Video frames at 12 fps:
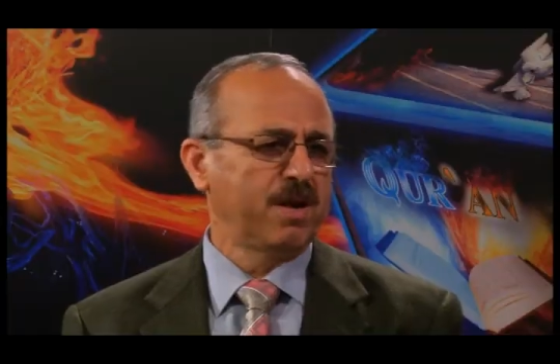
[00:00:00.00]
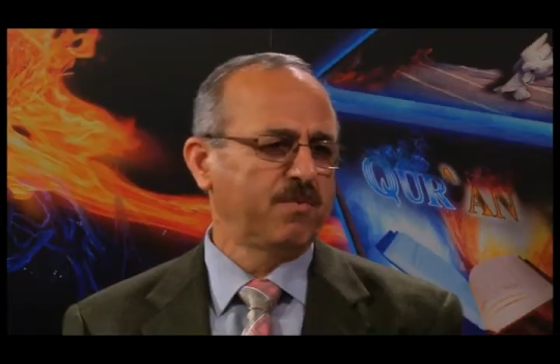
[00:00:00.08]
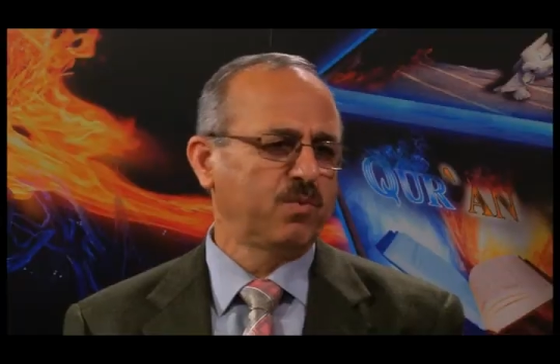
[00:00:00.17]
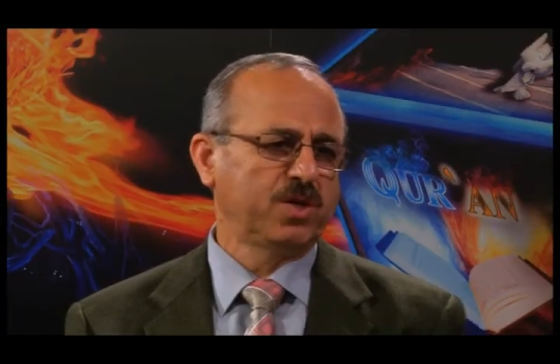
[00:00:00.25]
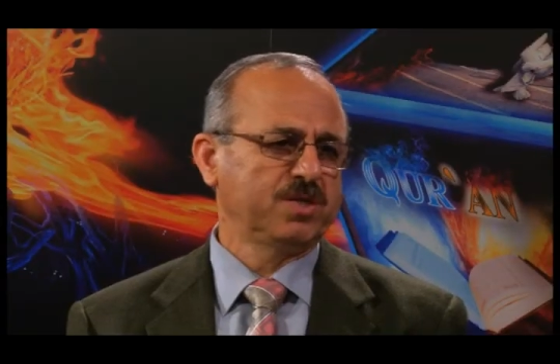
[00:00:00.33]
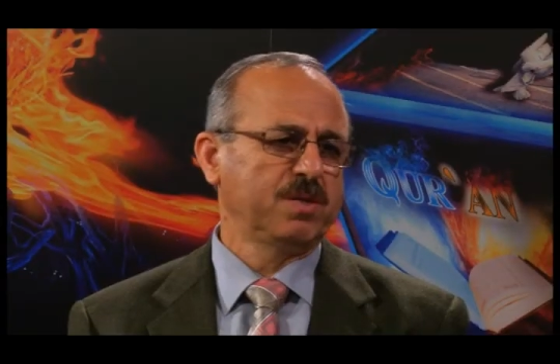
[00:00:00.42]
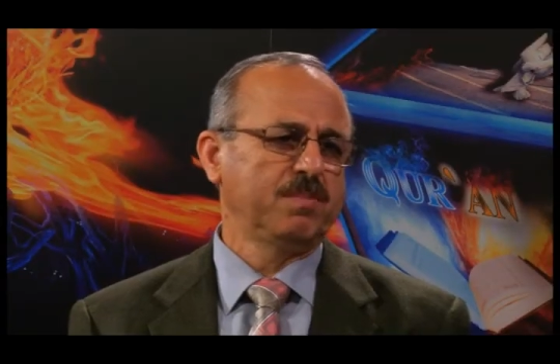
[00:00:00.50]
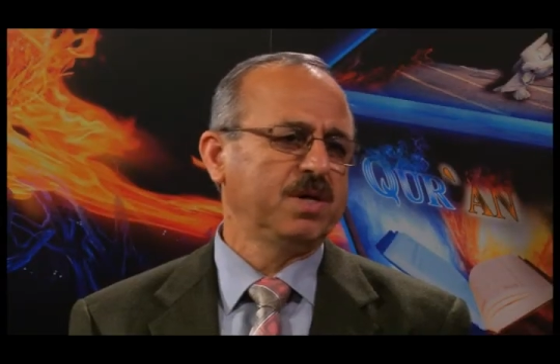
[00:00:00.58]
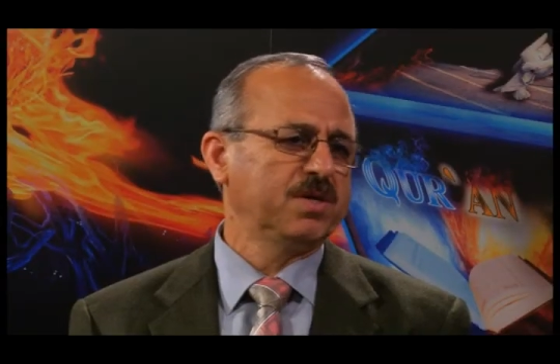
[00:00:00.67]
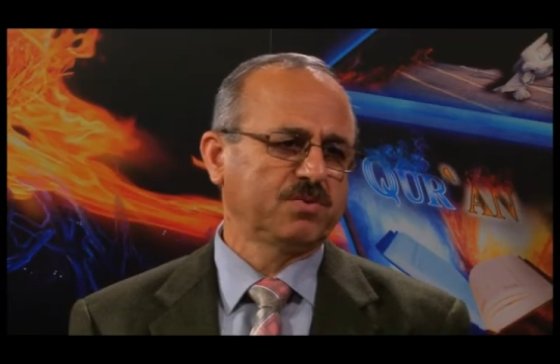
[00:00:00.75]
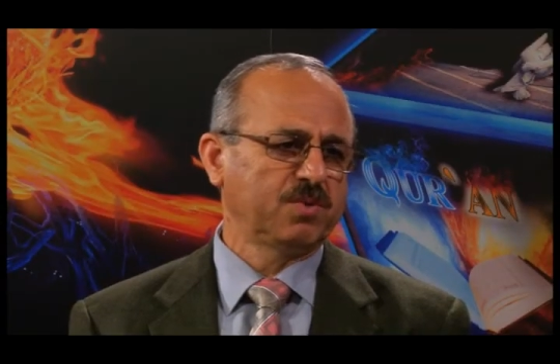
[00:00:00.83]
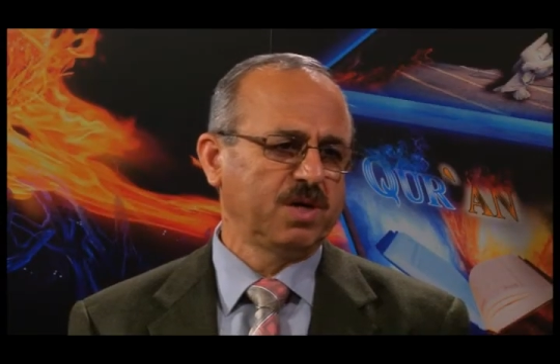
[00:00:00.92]
was the
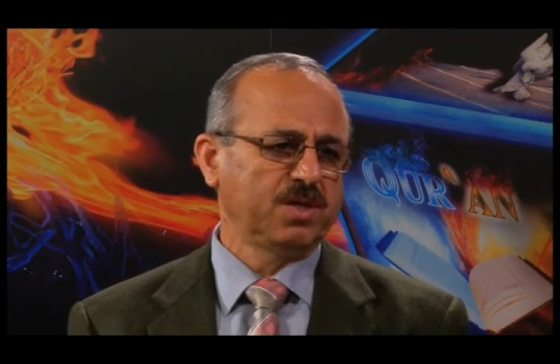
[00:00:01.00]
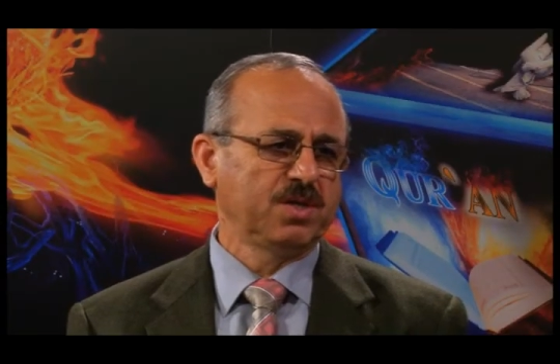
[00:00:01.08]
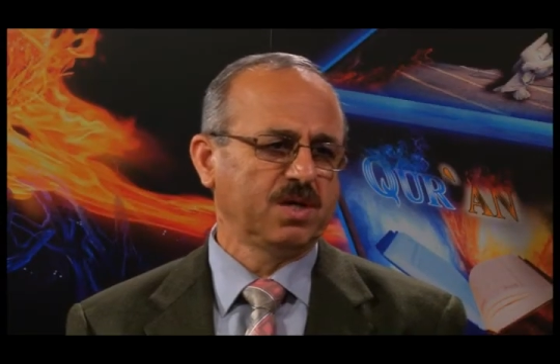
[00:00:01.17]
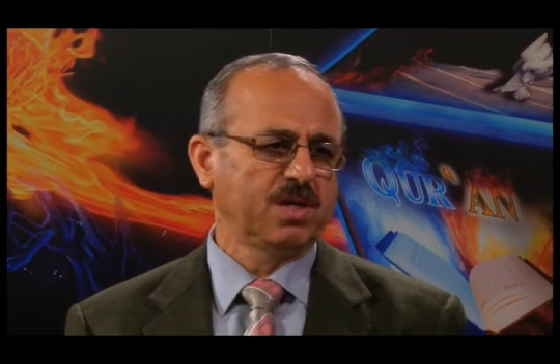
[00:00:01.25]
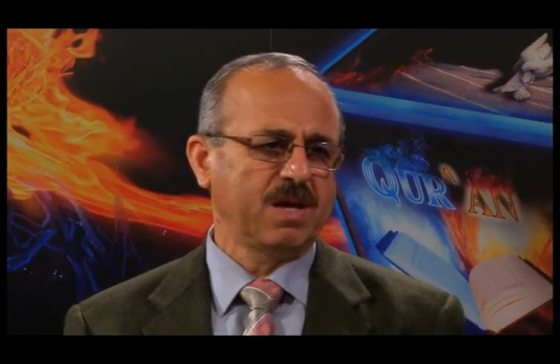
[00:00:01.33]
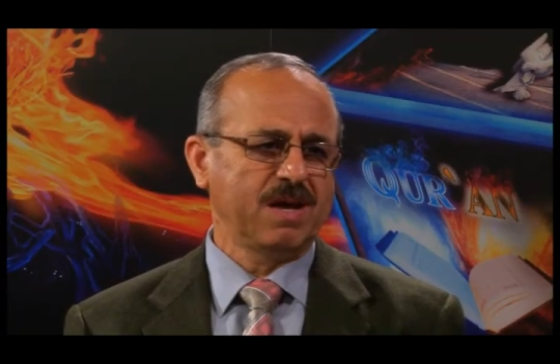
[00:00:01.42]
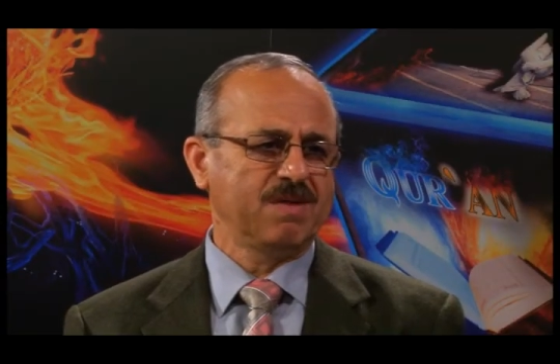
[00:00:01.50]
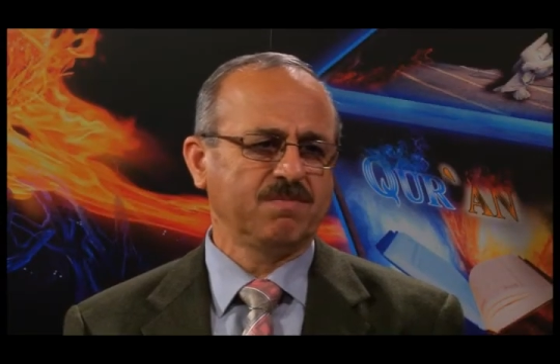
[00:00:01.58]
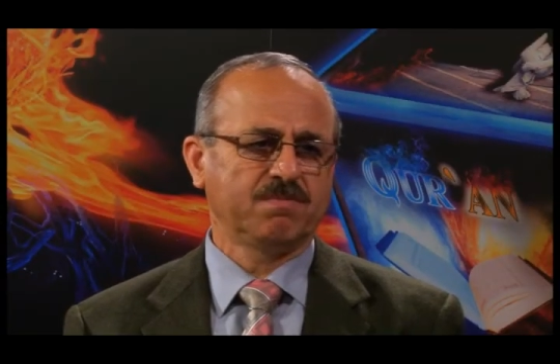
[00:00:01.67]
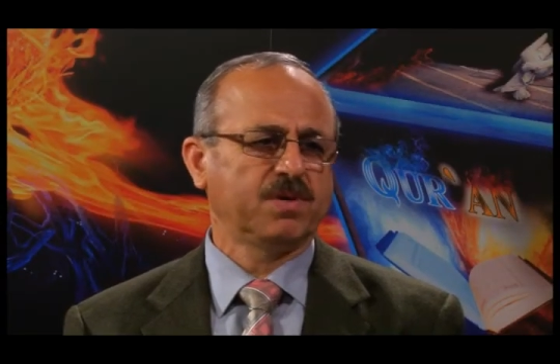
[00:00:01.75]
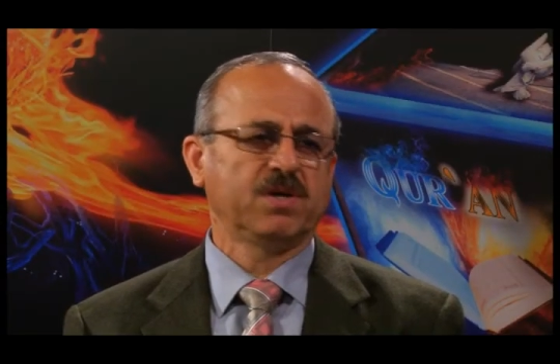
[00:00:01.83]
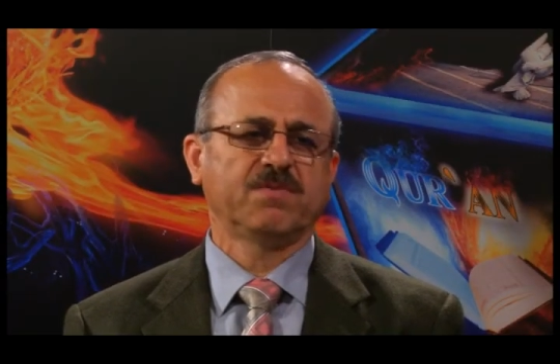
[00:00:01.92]
best religion
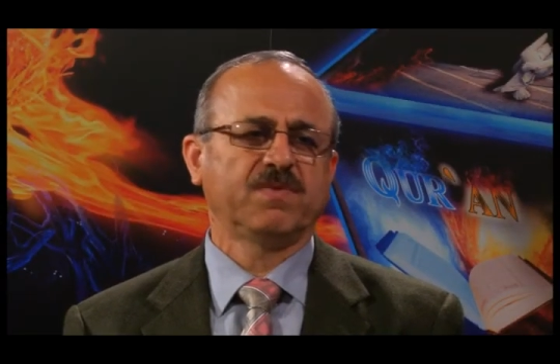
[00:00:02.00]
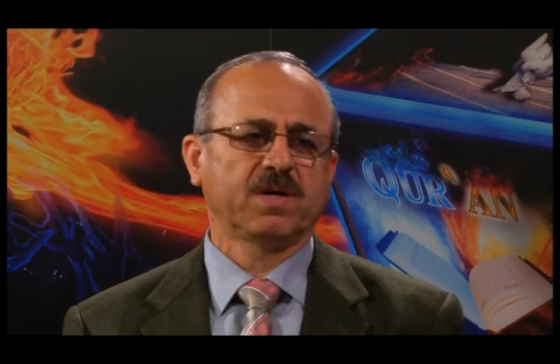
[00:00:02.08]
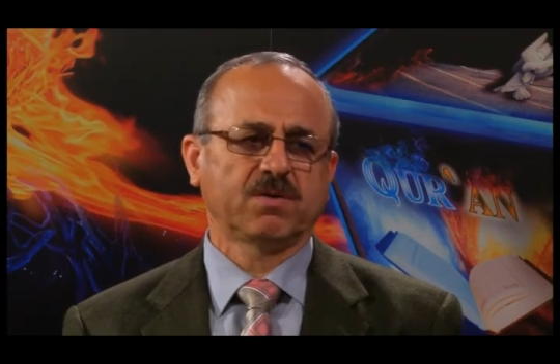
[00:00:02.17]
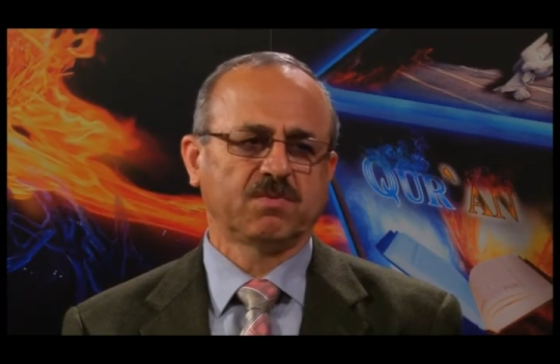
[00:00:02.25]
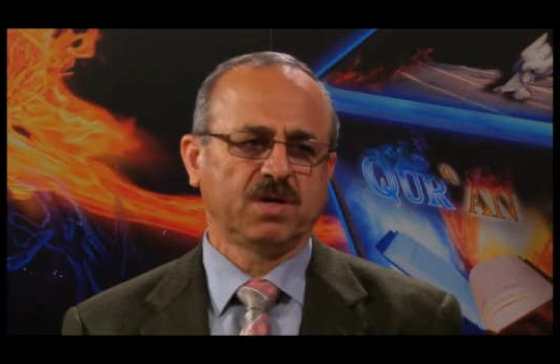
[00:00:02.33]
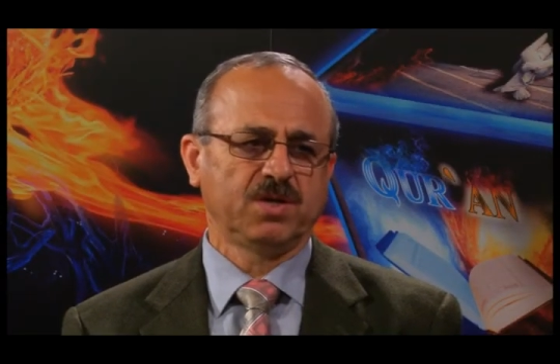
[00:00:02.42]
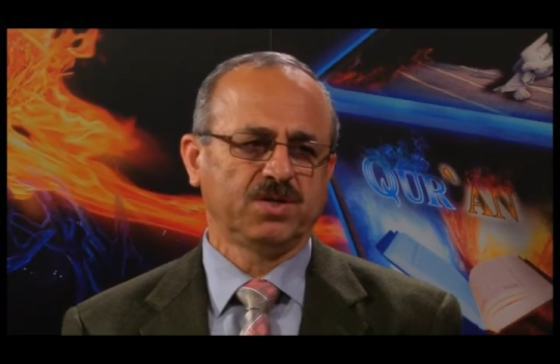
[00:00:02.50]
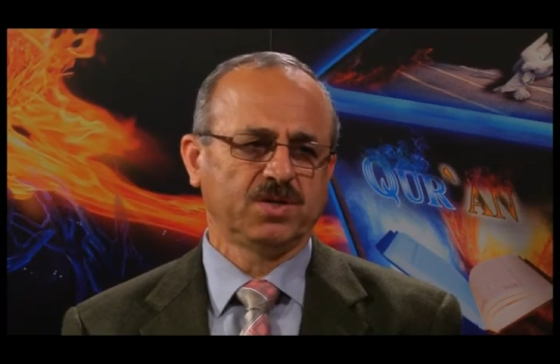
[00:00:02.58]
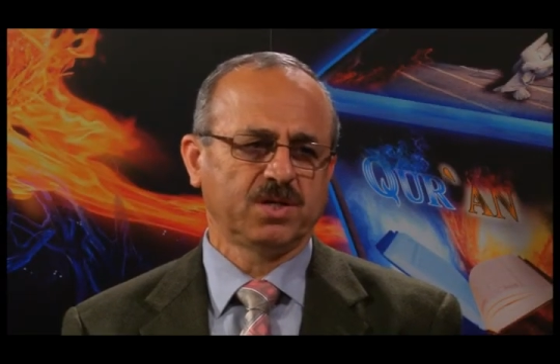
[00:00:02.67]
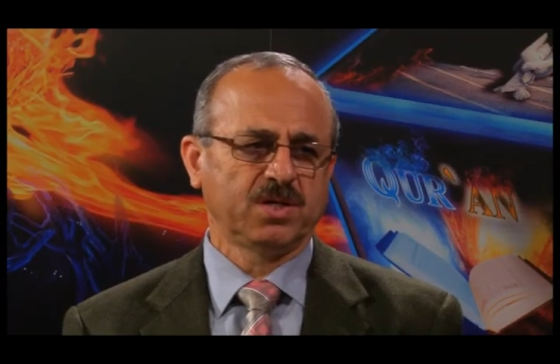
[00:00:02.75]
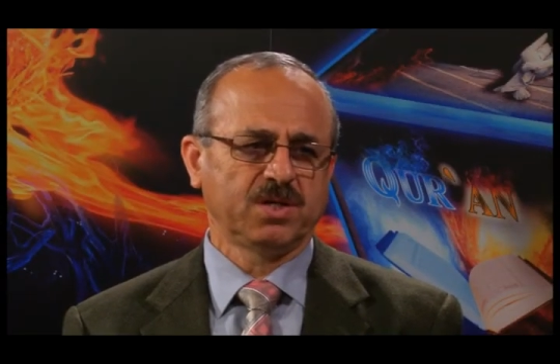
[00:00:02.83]
and perfect religion.